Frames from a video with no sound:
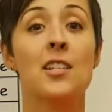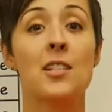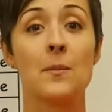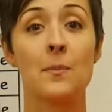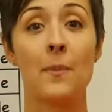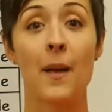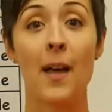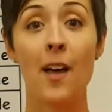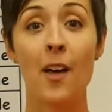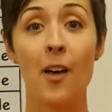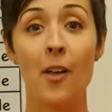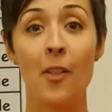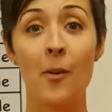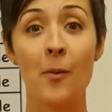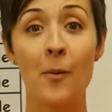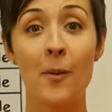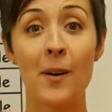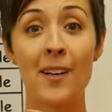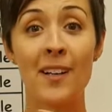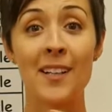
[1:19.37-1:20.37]
Spell
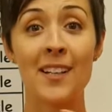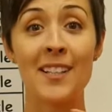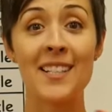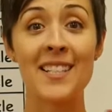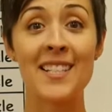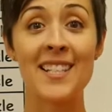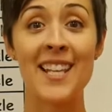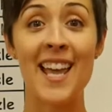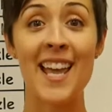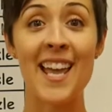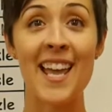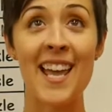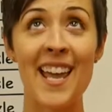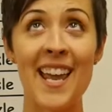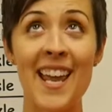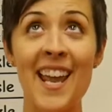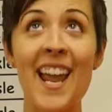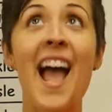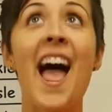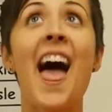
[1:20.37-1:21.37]
the word
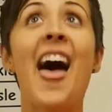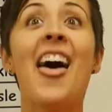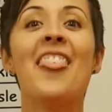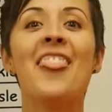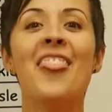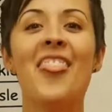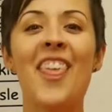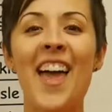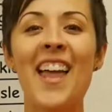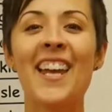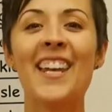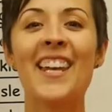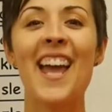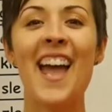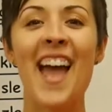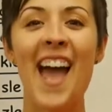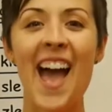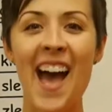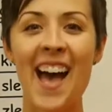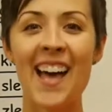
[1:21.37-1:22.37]
say,
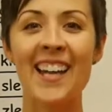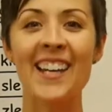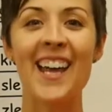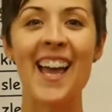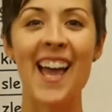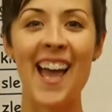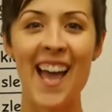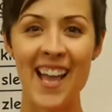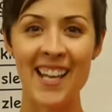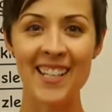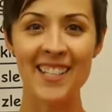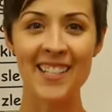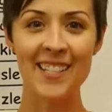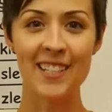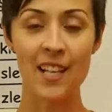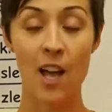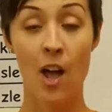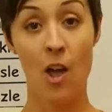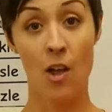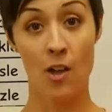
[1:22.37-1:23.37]
then add
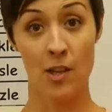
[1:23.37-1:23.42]
S.